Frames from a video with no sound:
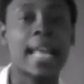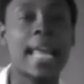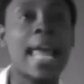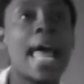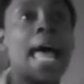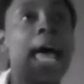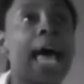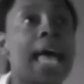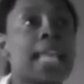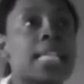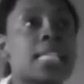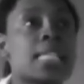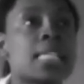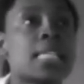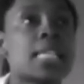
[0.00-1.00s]

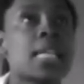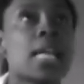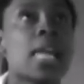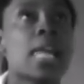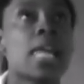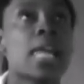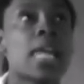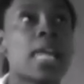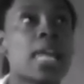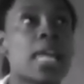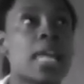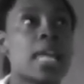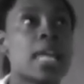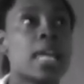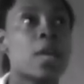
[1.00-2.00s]
can
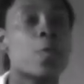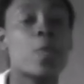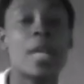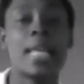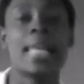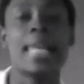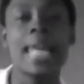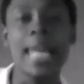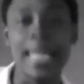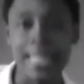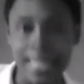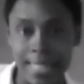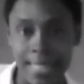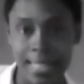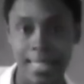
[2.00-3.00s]

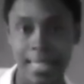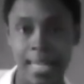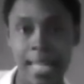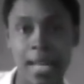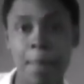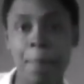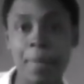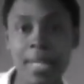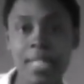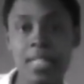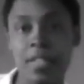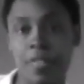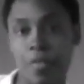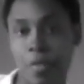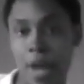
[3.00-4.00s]
relate in a
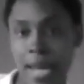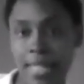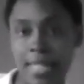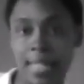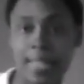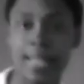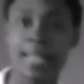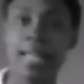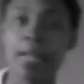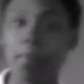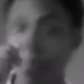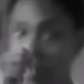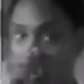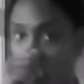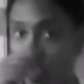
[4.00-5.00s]
piece of writing that
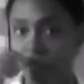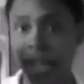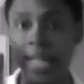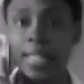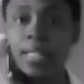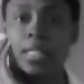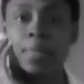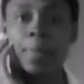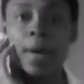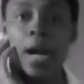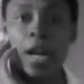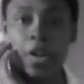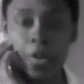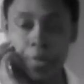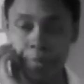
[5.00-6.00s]
can move and
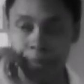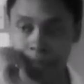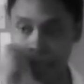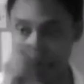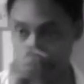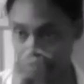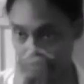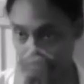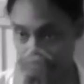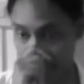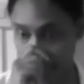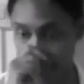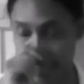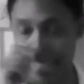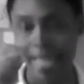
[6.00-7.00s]
inspire
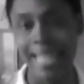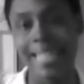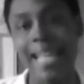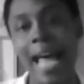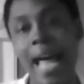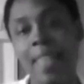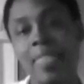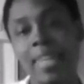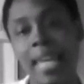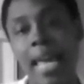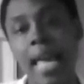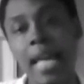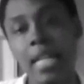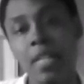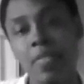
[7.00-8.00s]
is at the
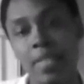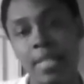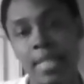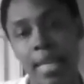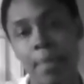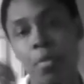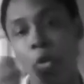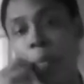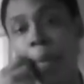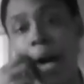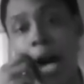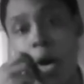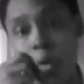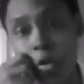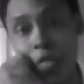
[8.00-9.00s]
end of the day more
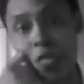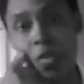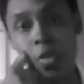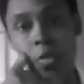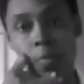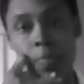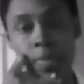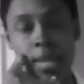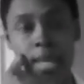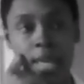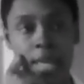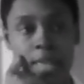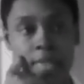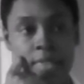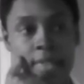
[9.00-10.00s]
powerful
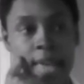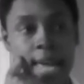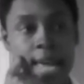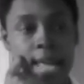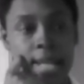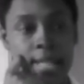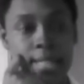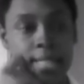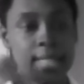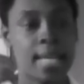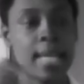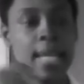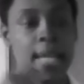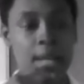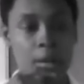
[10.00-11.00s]
than
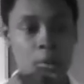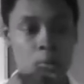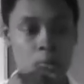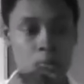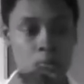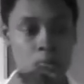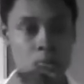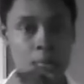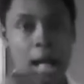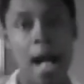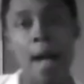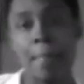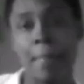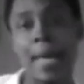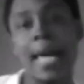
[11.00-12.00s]
saying,
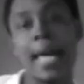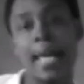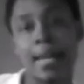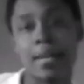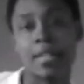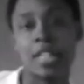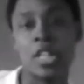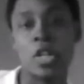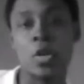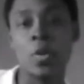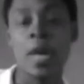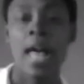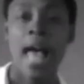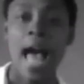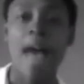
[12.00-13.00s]
I'm bad. You
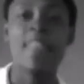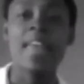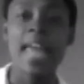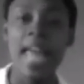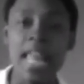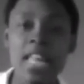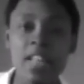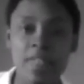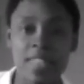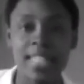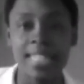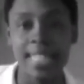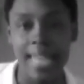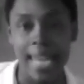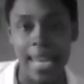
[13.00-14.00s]
know, at the end
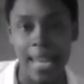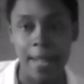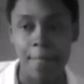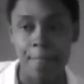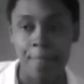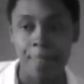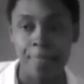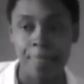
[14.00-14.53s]
of the day,